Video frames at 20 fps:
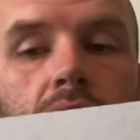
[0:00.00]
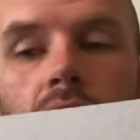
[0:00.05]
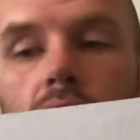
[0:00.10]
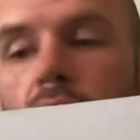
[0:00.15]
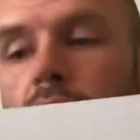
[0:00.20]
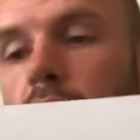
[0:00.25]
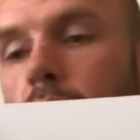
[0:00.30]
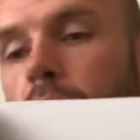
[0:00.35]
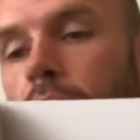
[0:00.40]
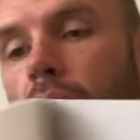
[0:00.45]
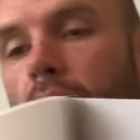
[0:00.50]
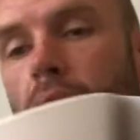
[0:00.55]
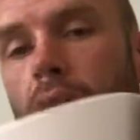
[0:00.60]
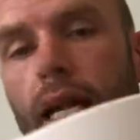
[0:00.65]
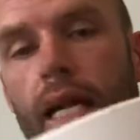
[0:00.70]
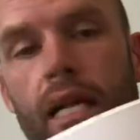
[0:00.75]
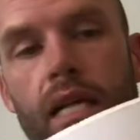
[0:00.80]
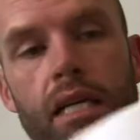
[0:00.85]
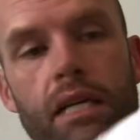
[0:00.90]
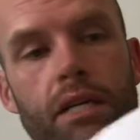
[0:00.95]
turn the
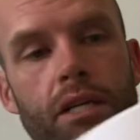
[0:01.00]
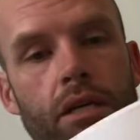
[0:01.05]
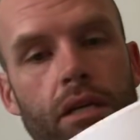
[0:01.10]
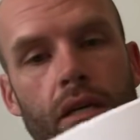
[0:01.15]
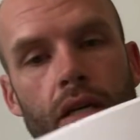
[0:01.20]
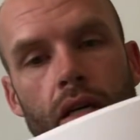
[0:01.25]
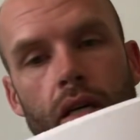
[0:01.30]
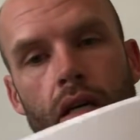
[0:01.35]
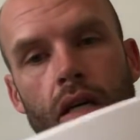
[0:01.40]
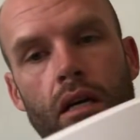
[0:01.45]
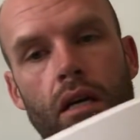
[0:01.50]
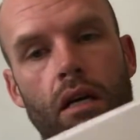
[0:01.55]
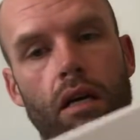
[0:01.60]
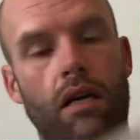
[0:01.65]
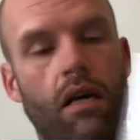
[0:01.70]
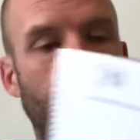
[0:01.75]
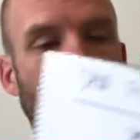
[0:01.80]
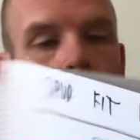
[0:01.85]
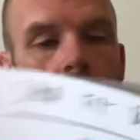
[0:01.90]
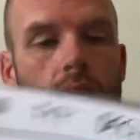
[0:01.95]
page,
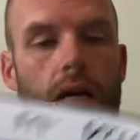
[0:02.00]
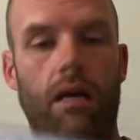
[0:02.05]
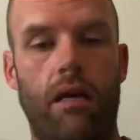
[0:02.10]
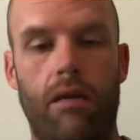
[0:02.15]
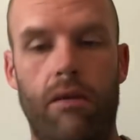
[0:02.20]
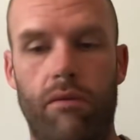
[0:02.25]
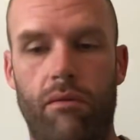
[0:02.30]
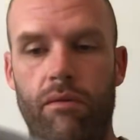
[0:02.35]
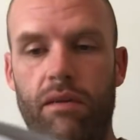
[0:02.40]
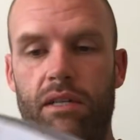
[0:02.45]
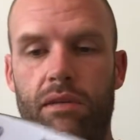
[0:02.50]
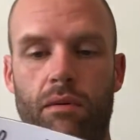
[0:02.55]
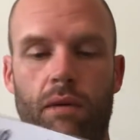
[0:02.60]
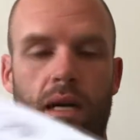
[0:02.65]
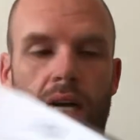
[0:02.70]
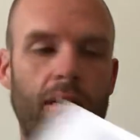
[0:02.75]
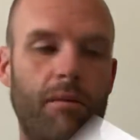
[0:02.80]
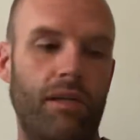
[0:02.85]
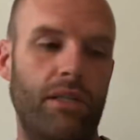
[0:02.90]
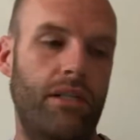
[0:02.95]
which
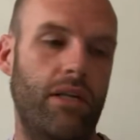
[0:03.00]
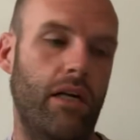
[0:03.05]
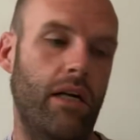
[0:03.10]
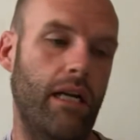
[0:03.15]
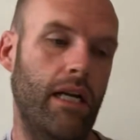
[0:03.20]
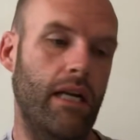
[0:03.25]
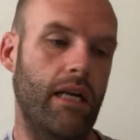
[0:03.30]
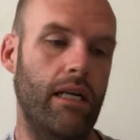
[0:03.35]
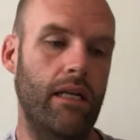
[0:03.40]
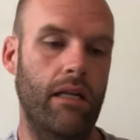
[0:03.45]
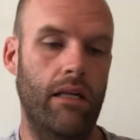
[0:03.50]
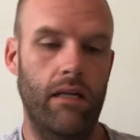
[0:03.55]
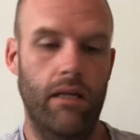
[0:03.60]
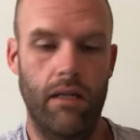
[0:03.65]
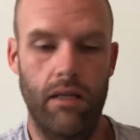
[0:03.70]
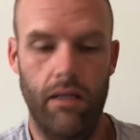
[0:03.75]
way am I turning it?